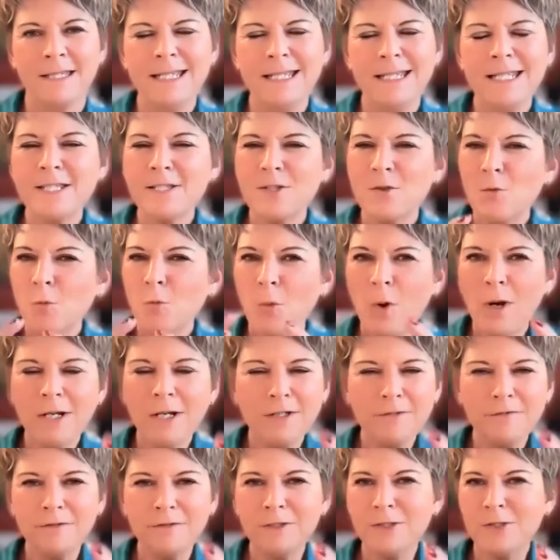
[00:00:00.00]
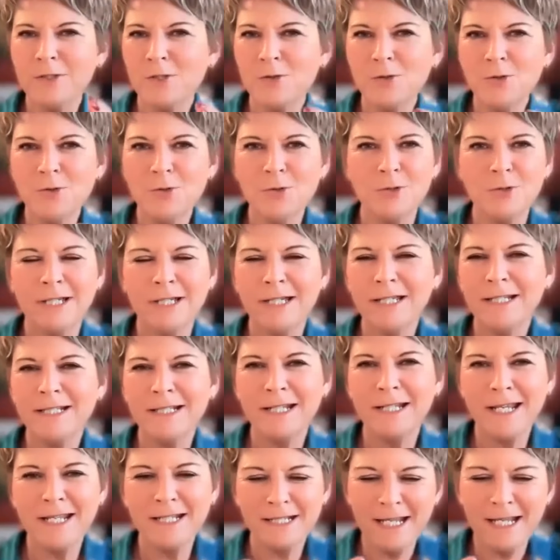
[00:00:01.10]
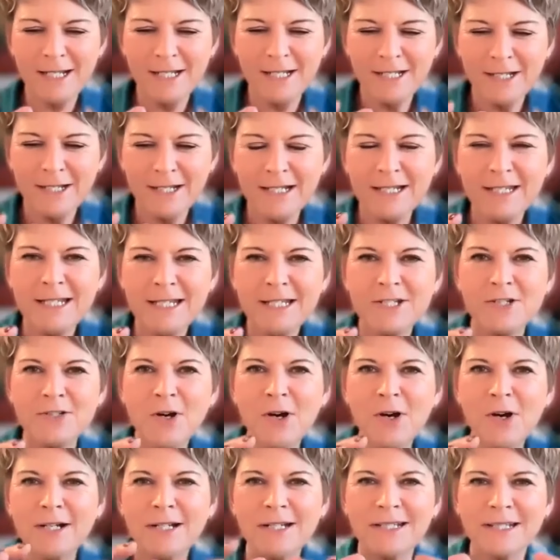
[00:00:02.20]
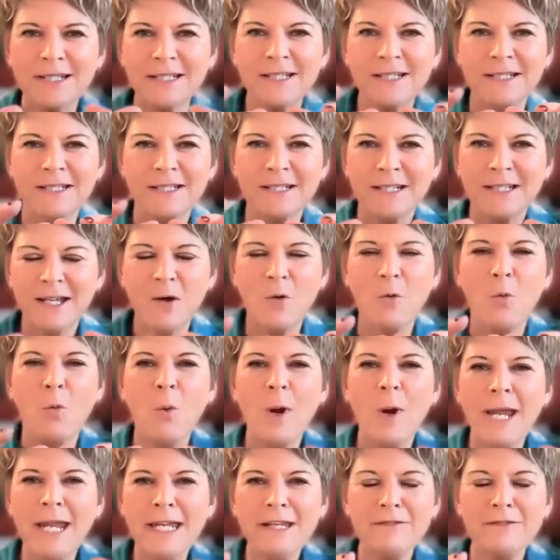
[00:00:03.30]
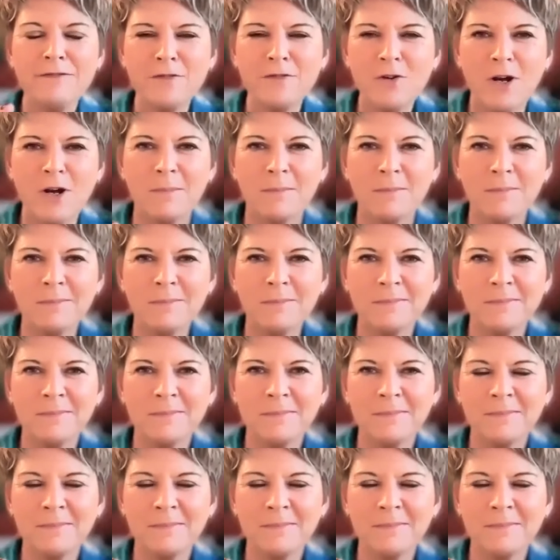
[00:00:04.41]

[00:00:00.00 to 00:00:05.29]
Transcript: It's a wonderful tool, and it's not away from.